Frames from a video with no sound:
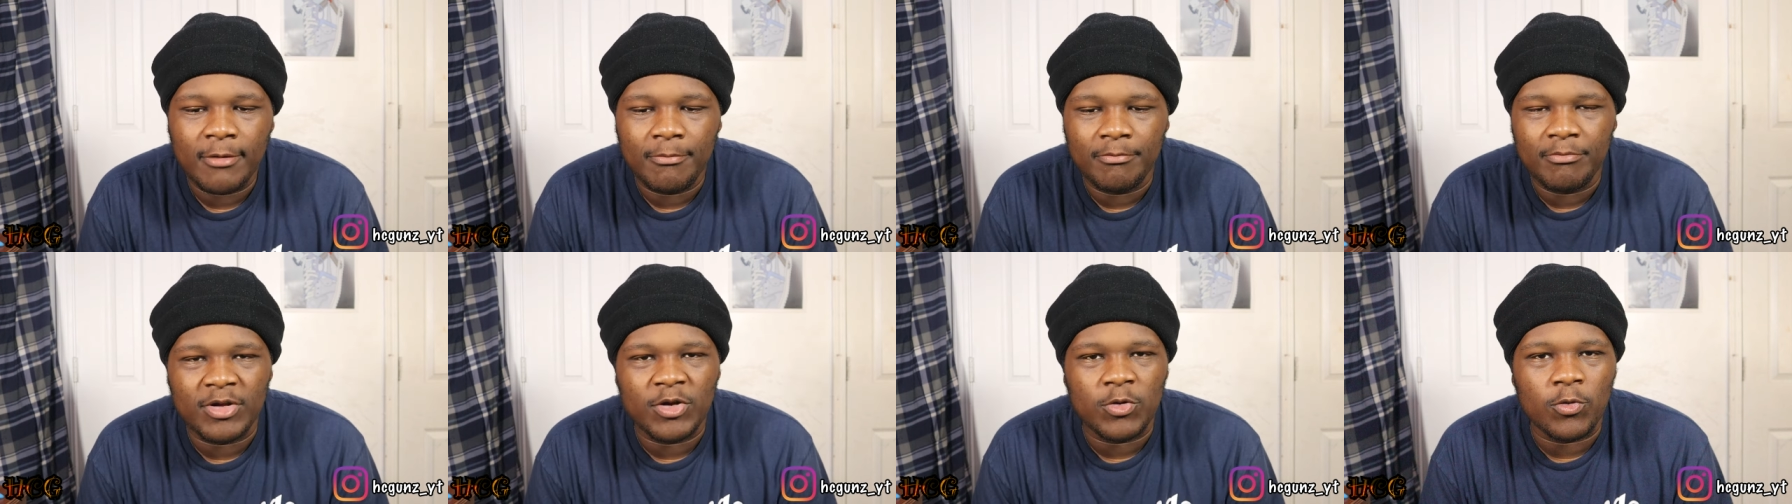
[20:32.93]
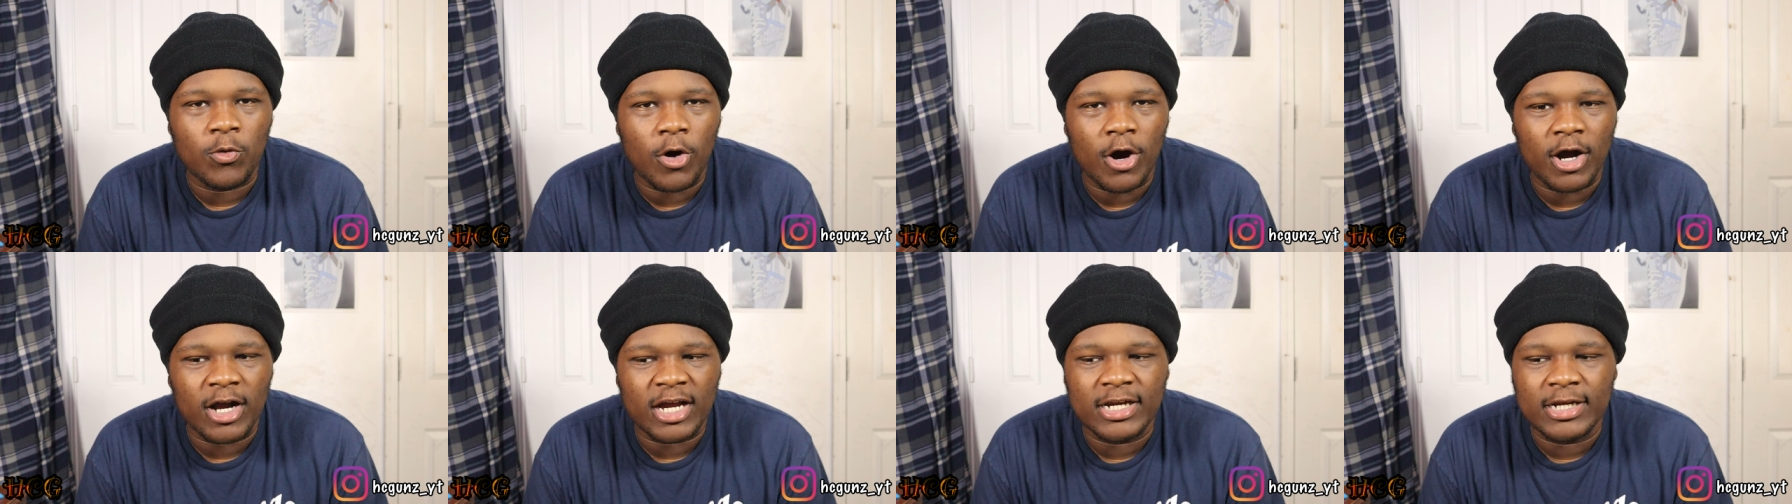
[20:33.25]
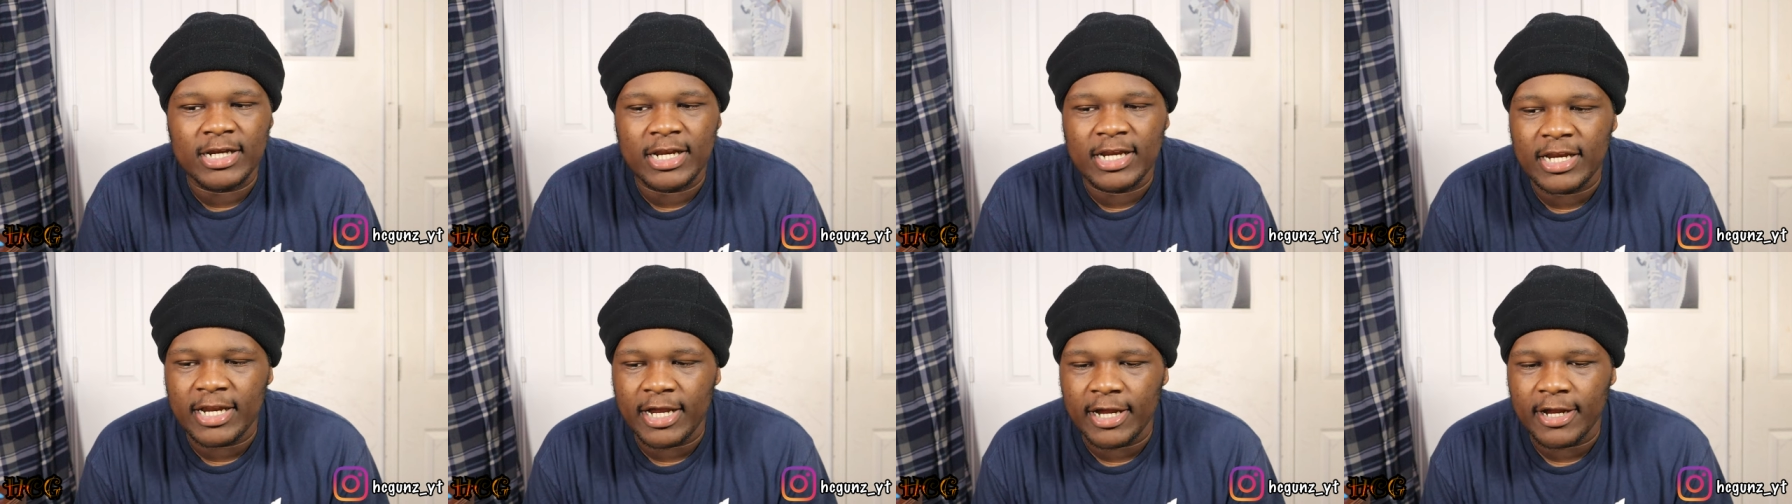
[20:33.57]
Me walking
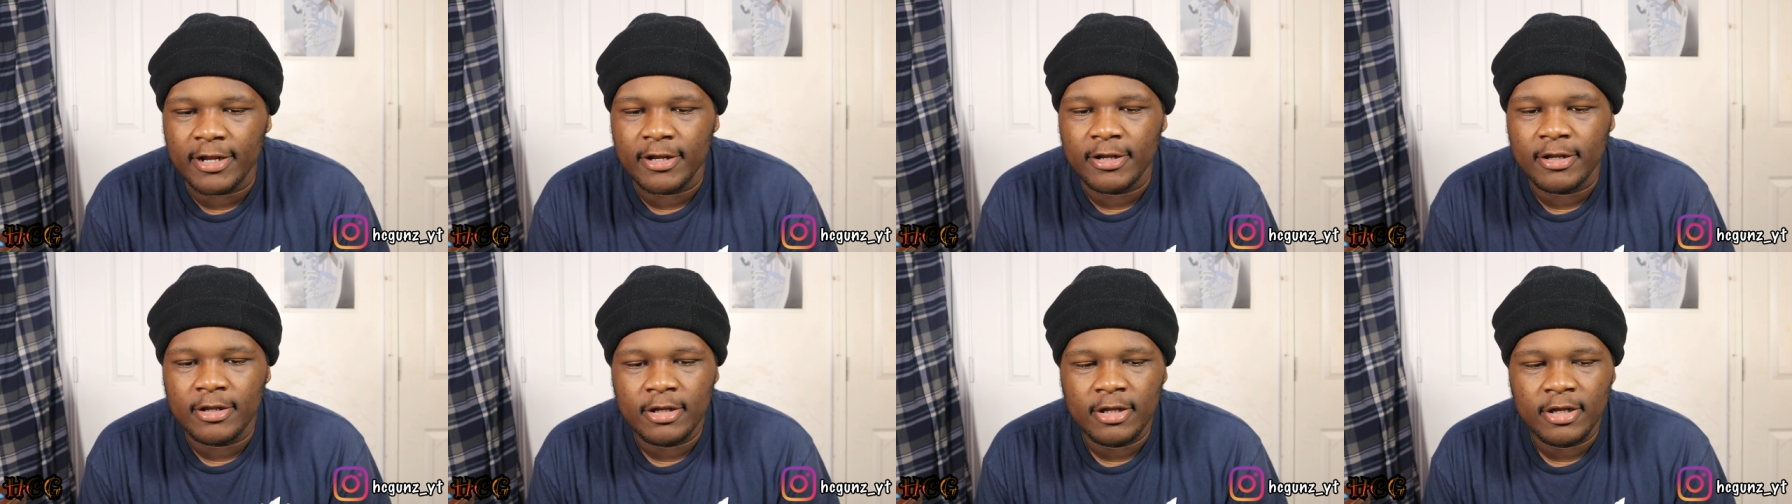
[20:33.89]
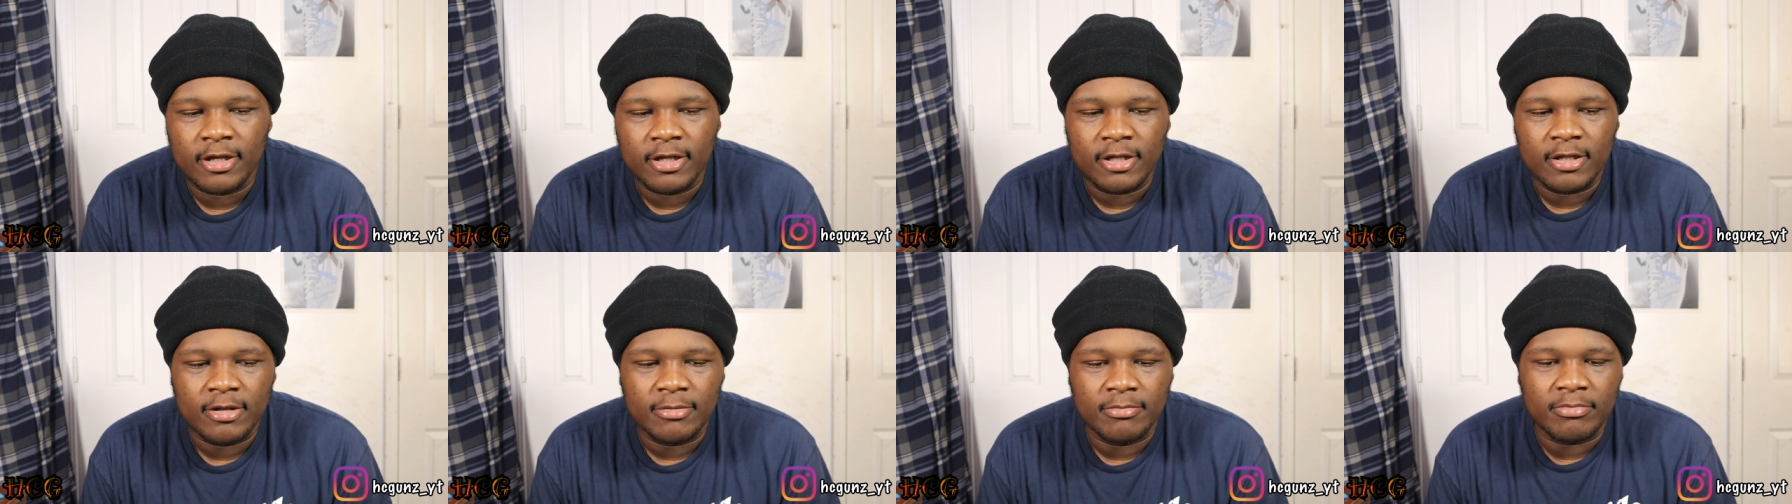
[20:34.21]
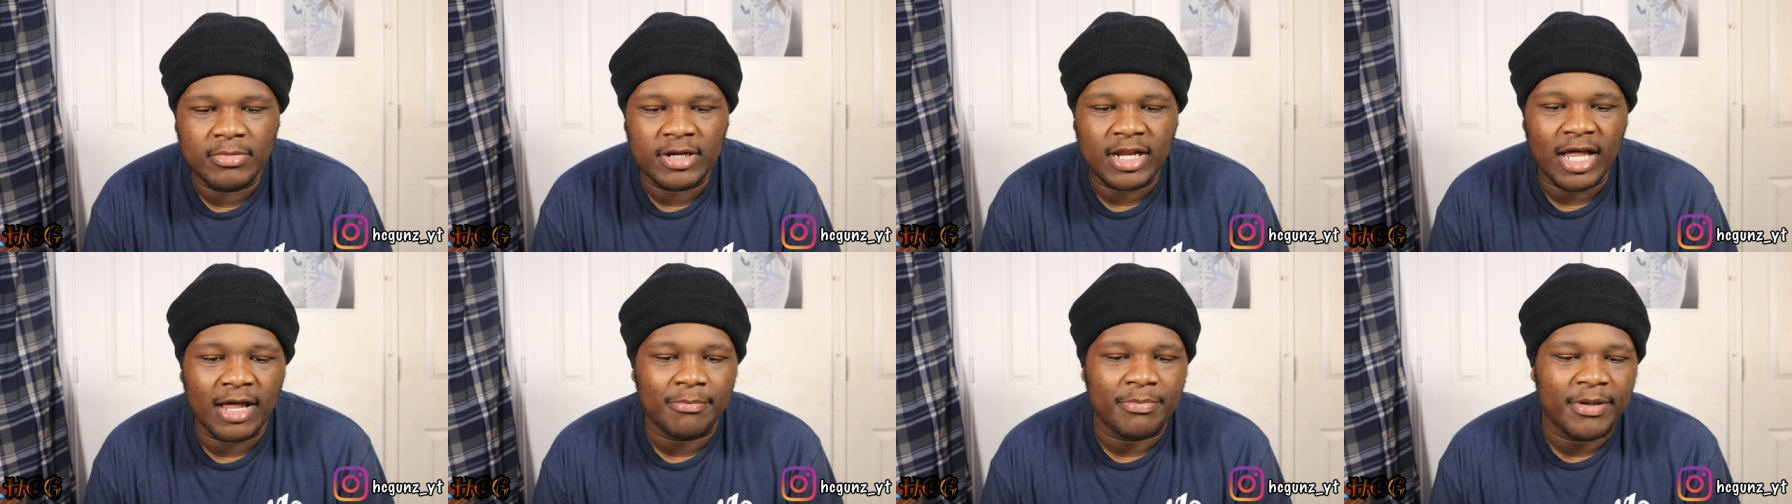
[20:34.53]
in there,
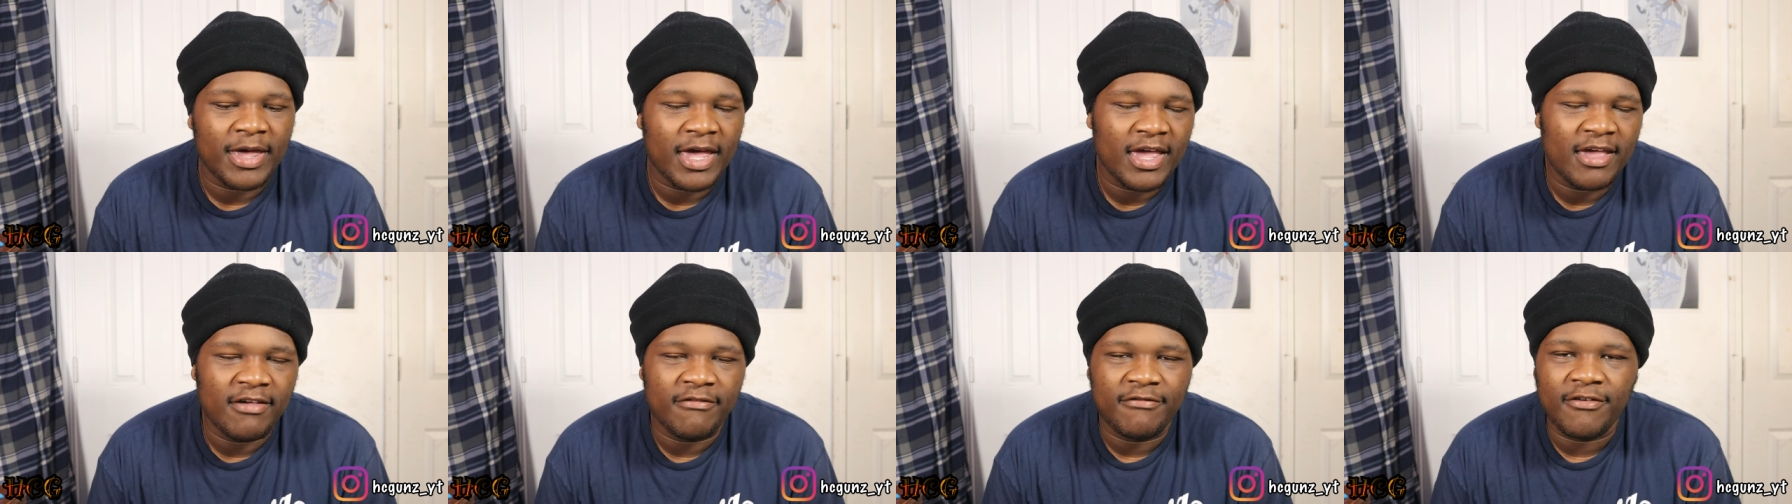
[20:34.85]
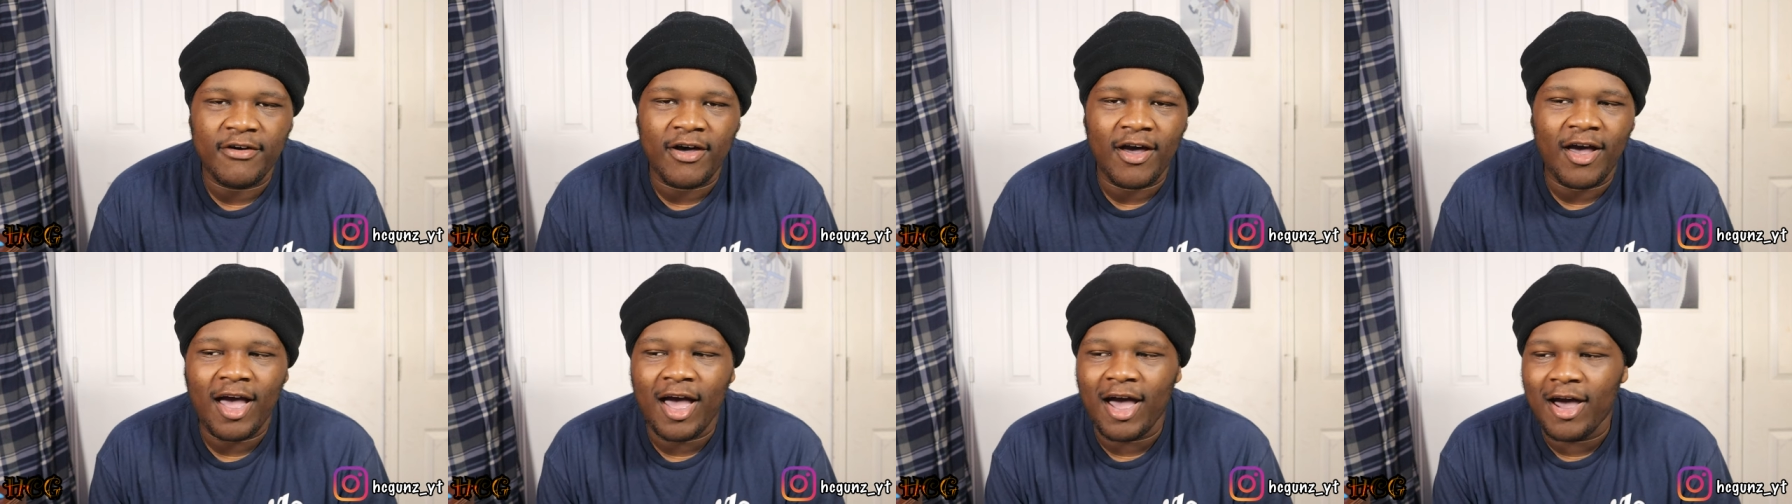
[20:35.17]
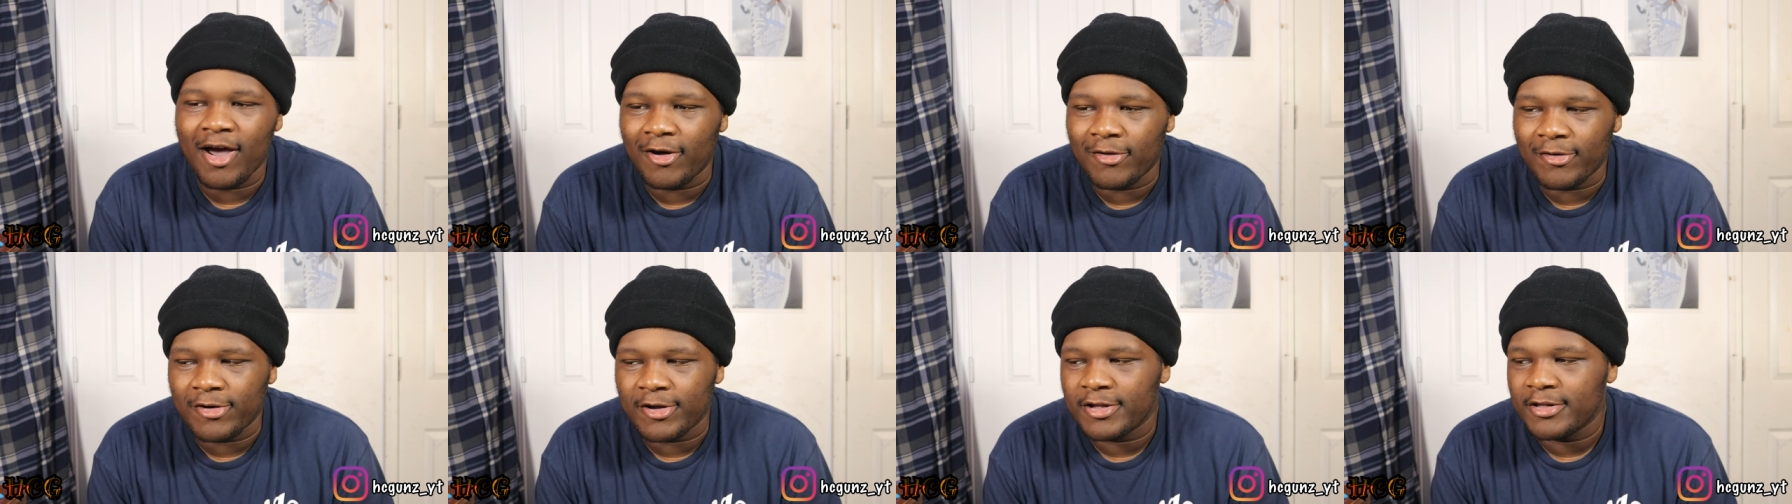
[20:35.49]
but I paid for an
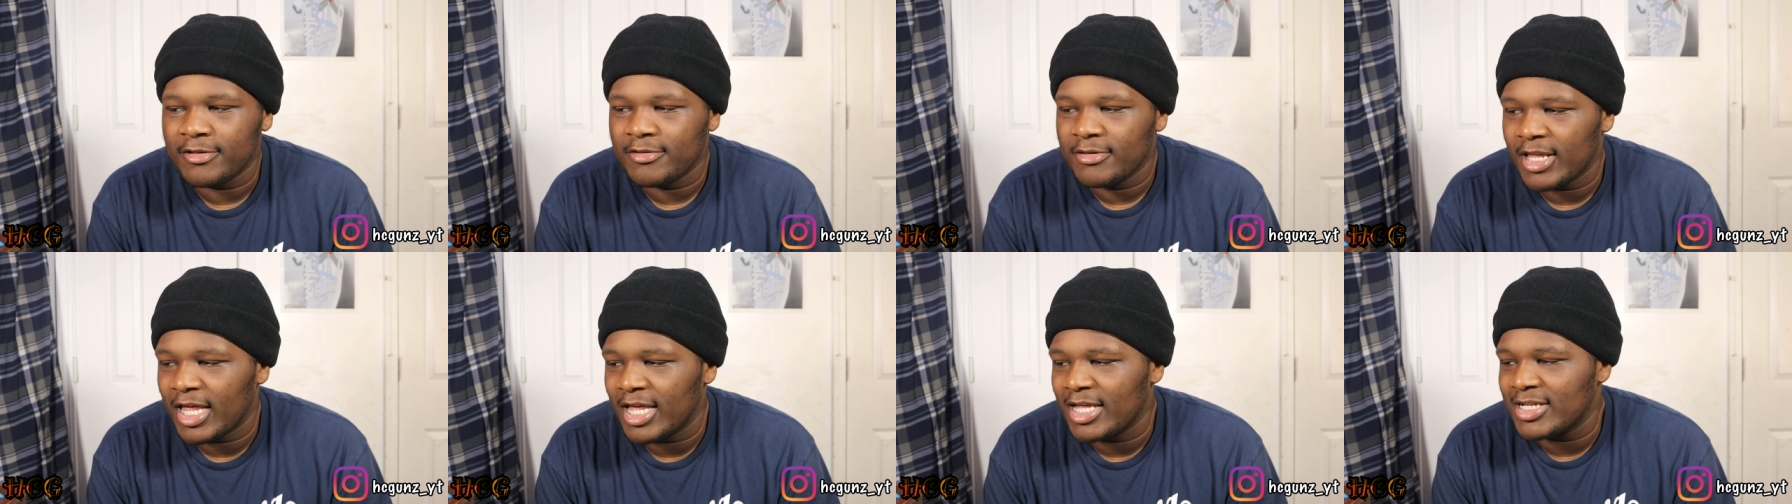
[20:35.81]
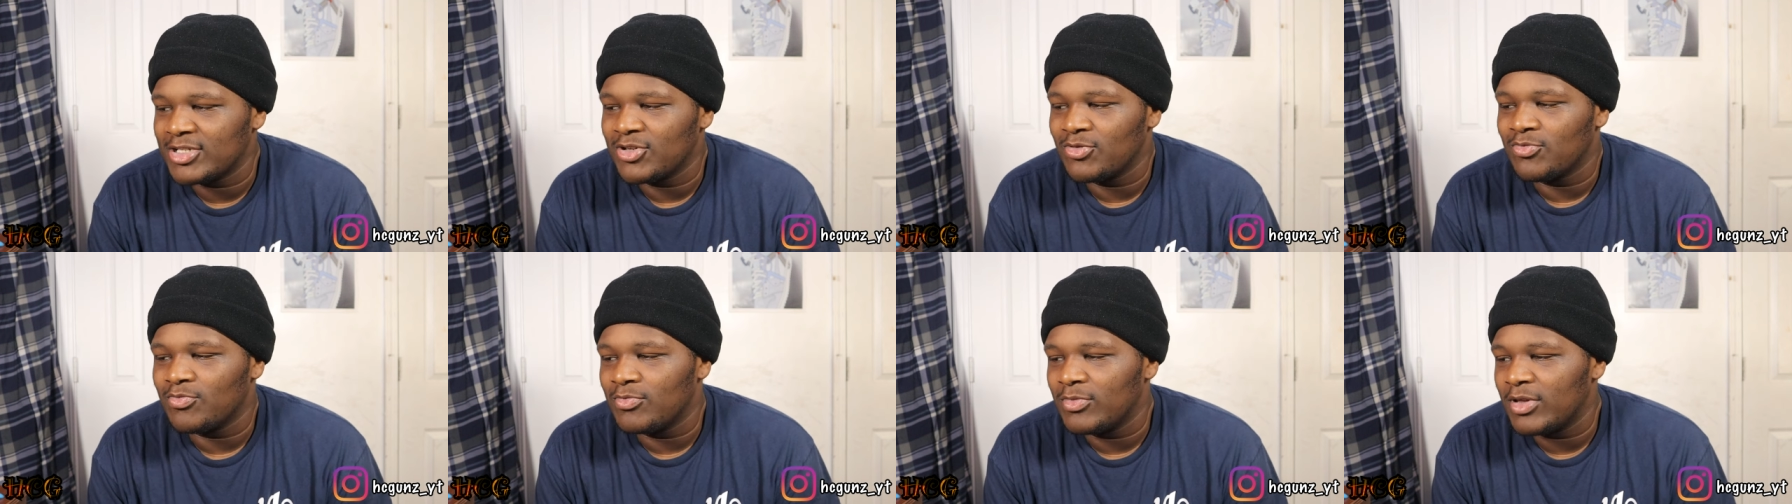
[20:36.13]
hour and some